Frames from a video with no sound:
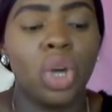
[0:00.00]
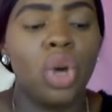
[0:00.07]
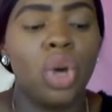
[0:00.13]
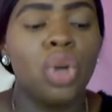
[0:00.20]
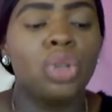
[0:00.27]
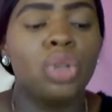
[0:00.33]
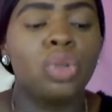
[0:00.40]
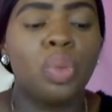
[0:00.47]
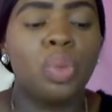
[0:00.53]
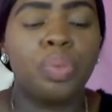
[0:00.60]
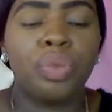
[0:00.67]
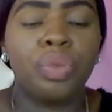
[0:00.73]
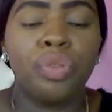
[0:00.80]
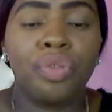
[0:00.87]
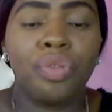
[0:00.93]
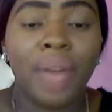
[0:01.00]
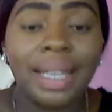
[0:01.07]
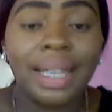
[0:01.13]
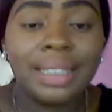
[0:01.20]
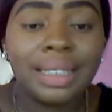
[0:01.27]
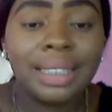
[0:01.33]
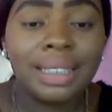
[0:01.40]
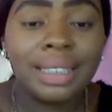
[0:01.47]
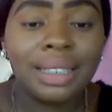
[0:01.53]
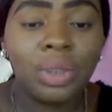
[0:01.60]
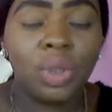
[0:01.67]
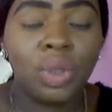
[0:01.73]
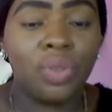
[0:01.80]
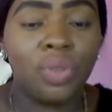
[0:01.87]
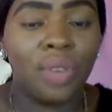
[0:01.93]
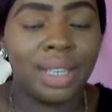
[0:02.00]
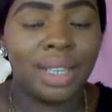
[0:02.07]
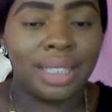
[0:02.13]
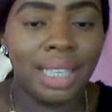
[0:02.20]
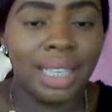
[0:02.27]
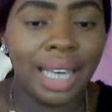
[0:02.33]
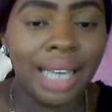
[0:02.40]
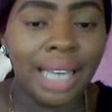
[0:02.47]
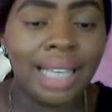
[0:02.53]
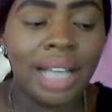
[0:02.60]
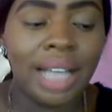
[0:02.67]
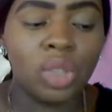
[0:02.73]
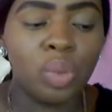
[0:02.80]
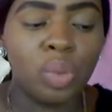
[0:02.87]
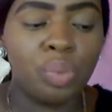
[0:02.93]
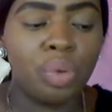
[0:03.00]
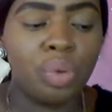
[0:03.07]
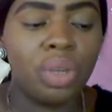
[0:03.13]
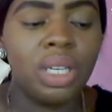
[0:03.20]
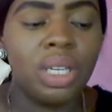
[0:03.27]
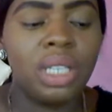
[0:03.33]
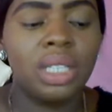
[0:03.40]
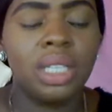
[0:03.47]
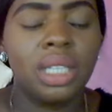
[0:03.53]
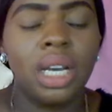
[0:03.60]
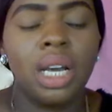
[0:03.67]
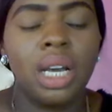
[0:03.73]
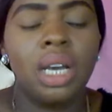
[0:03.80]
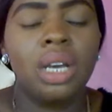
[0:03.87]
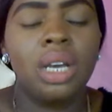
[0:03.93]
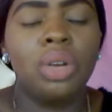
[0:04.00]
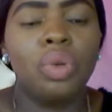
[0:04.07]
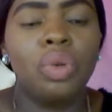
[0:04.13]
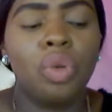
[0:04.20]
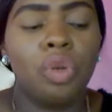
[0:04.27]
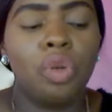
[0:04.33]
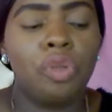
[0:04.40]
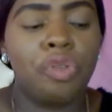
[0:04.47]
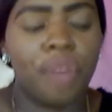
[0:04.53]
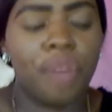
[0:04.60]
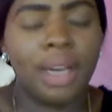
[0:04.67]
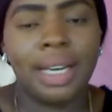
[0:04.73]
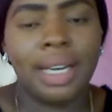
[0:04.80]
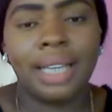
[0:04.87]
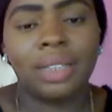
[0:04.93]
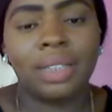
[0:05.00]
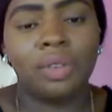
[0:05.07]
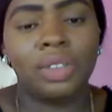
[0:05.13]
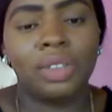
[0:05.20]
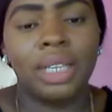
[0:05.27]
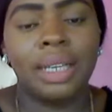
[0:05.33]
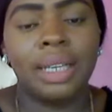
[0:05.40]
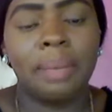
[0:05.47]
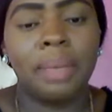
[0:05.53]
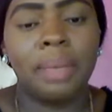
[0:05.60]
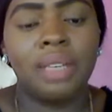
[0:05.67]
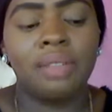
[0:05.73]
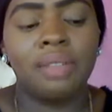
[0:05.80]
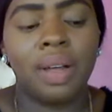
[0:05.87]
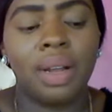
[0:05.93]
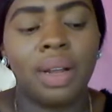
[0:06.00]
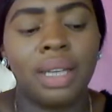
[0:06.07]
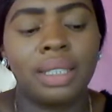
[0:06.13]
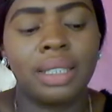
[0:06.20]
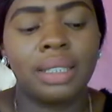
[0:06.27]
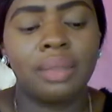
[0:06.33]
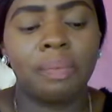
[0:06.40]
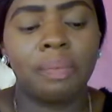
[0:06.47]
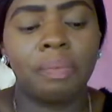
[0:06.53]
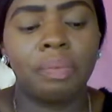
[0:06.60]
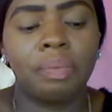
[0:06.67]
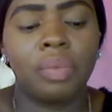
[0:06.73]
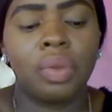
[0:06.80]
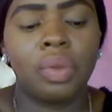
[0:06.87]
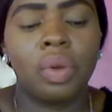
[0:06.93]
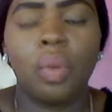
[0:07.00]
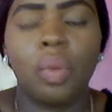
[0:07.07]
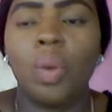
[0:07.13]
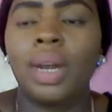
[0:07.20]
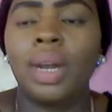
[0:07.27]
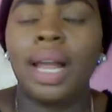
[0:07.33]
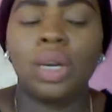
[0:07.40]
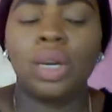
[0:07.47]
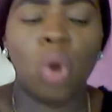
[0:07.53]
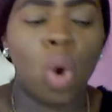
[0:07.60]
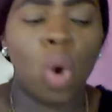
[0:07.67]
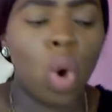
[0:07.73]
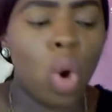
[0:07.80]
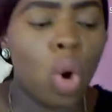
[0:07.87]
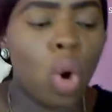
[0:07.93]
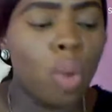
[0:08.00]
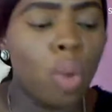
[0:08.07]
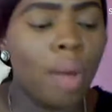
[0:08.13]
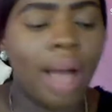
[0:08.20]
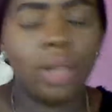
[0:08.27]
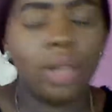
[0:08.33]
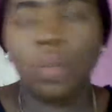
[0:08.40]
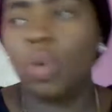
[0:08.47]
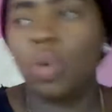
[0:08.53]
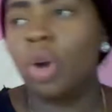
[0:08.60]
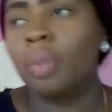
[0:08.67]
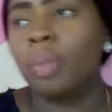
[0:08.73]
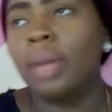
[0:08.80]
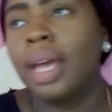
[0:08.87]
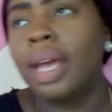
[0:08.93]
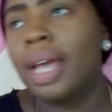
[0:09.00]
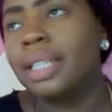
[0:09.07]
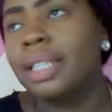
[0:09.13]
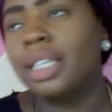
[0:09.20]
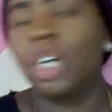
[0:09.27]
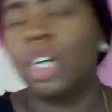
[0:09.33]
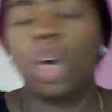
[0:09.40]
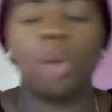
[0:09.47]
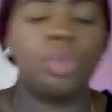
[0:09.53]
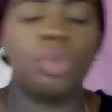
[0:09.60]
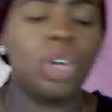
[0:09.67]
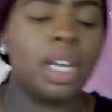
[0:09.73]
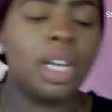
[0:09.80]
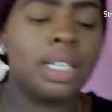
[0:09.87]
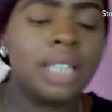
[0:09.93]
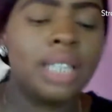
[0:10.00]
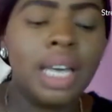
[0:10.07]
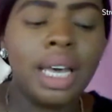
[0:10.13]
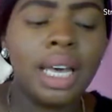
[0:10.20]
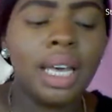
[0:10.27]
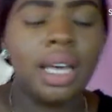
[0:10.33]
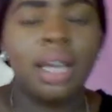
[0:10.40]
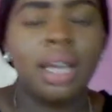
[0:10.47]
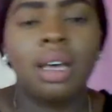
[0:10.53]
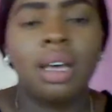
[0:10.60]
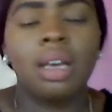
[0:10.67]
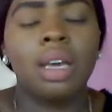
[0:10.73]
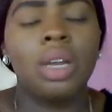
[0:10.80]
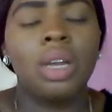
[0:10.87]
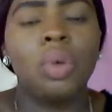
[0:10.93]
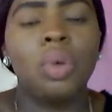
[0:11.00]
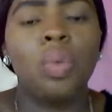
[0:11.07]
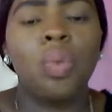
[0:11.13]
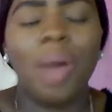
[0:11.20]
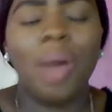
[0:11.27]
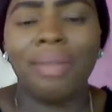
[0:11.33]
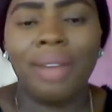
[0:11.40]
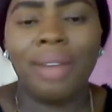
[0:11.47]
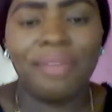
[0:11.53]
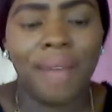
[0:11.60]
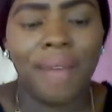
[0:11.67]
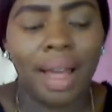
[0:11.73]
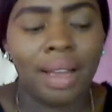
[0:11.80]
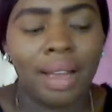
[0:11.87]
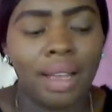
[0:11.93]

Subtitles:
to prevent, to investigate, and to punish, offenders of gender-based violence, whether at home, at the workplace, in the community, wherever.